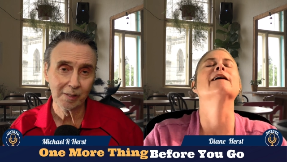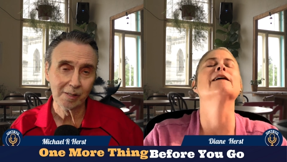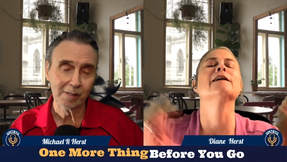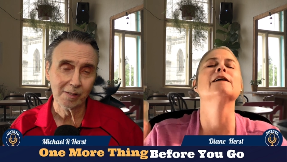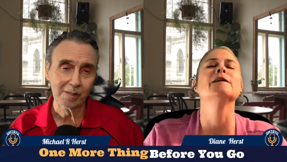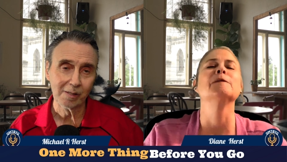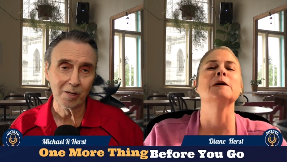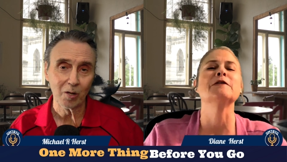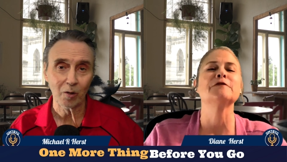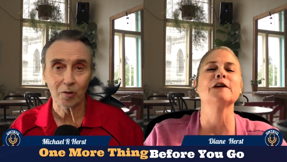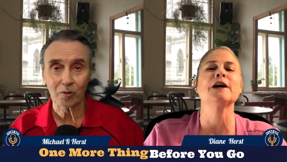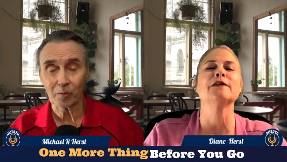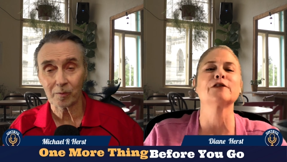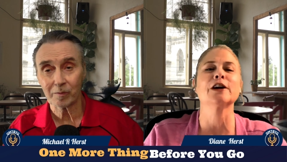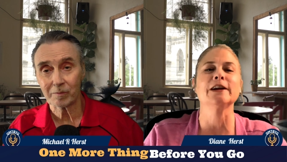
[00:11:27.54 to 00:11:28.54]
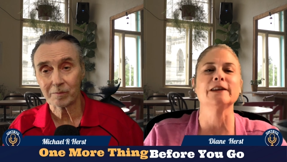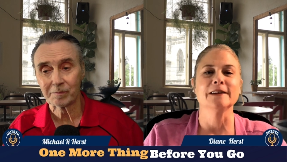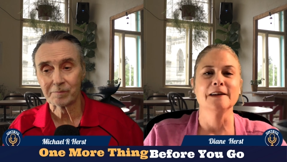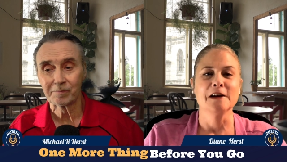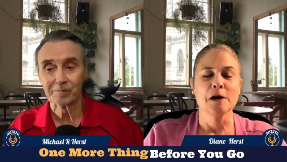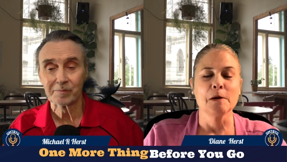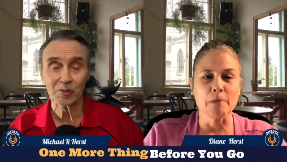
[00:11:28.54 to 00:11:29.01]
Speaker 1: Oh, my so, favorite.
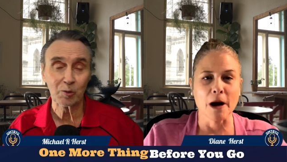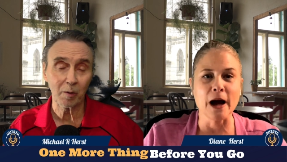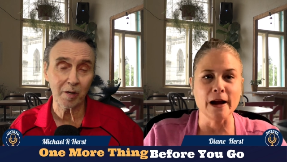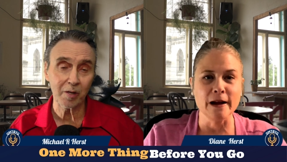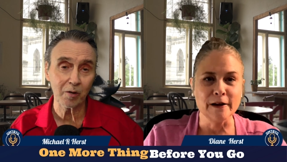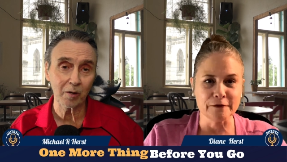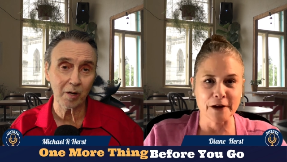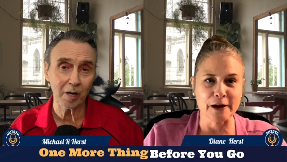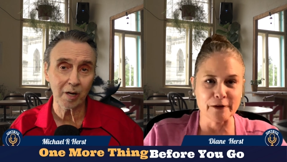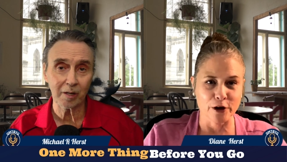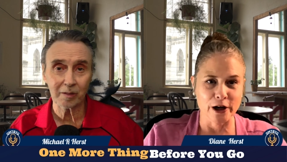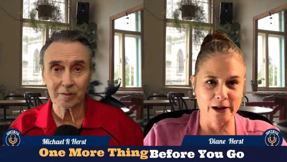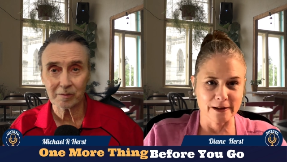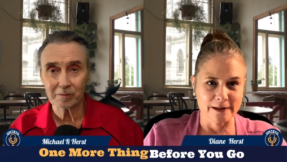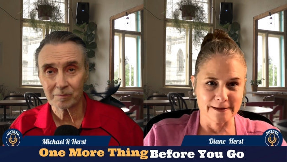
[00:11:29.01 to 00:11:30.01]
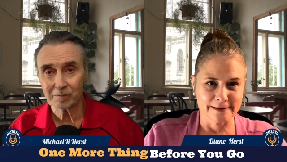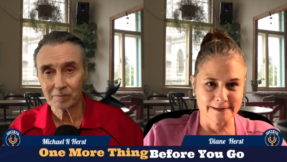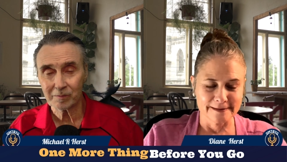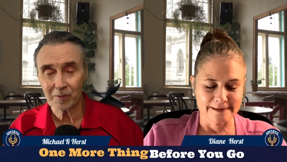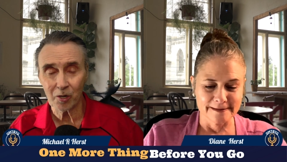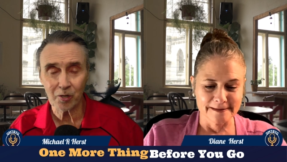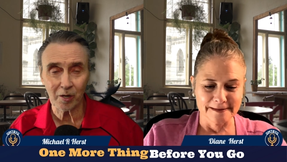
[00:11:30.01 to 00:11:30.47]
So my your, uh, favorite.
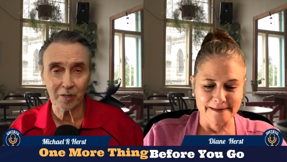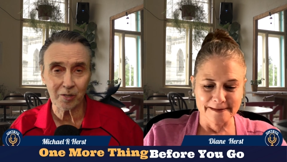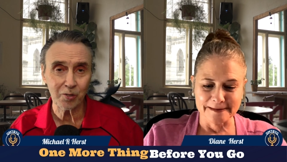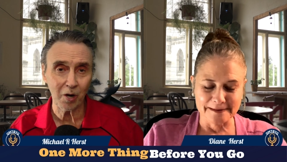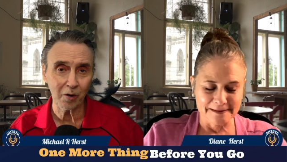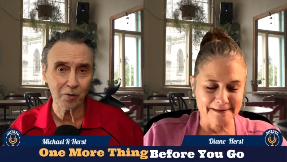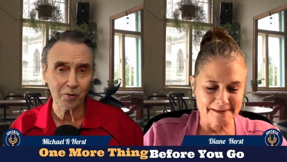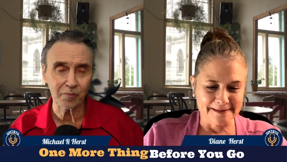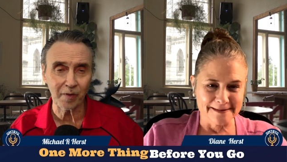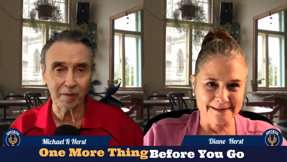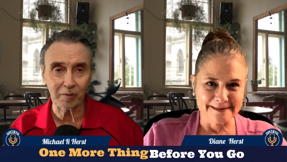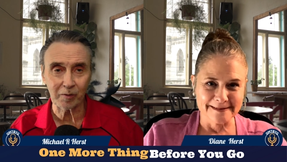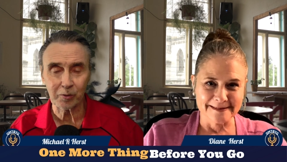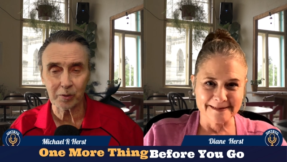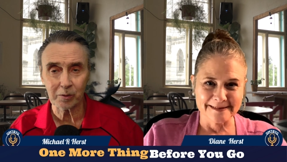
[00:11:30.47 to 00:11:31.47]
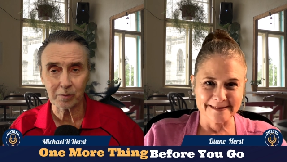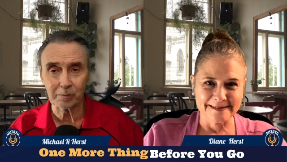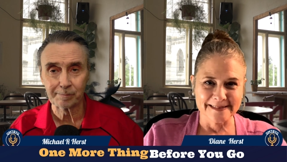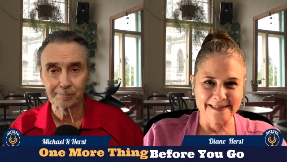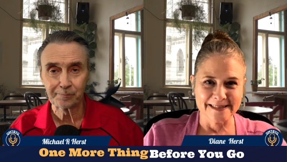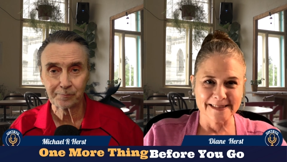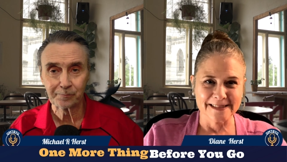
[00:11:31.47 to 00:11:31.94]
Our
Speaker 2: youngest daughter's favorite too.
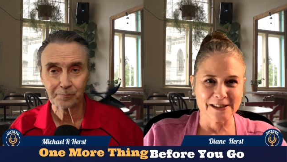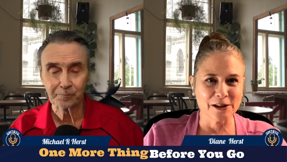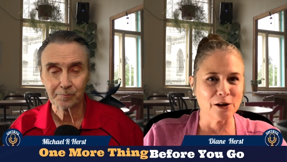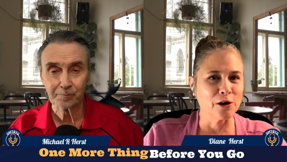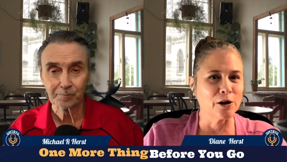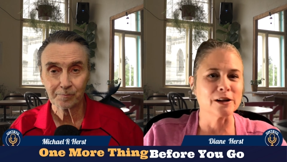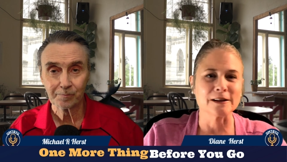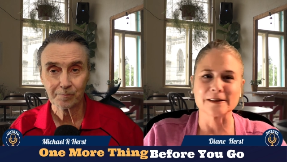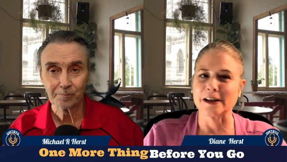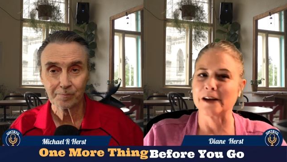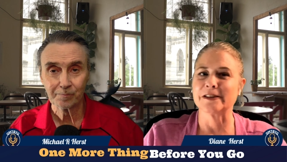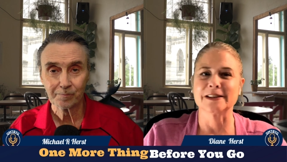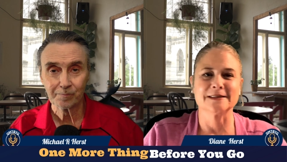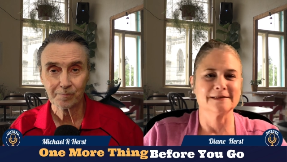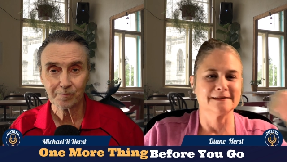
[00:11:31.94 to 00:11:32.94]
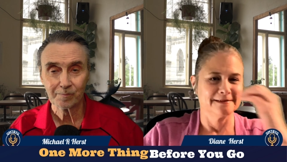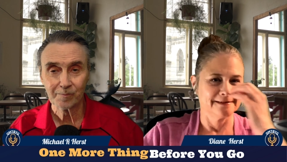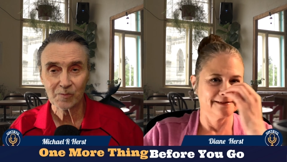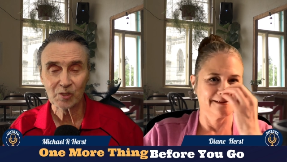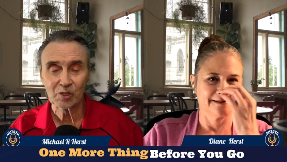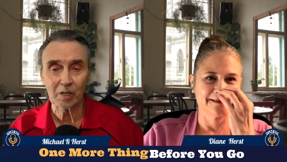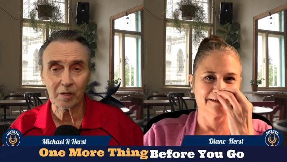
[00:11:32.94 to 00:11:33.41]
Speaker 1: Oh, love it.
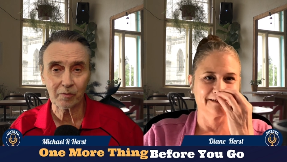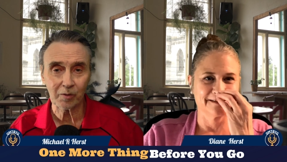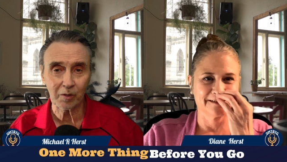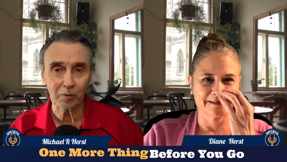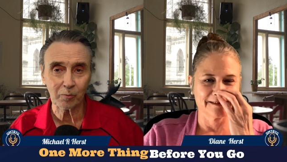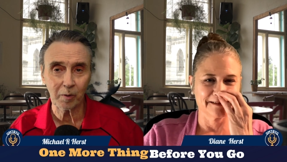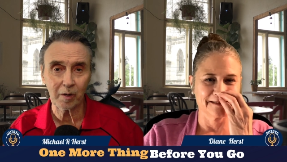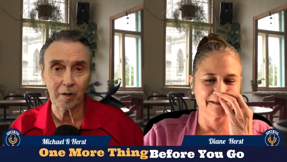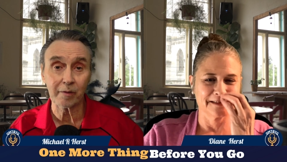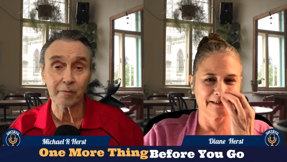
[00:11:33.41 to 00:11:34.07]
Speaker 2: She loves it as well. And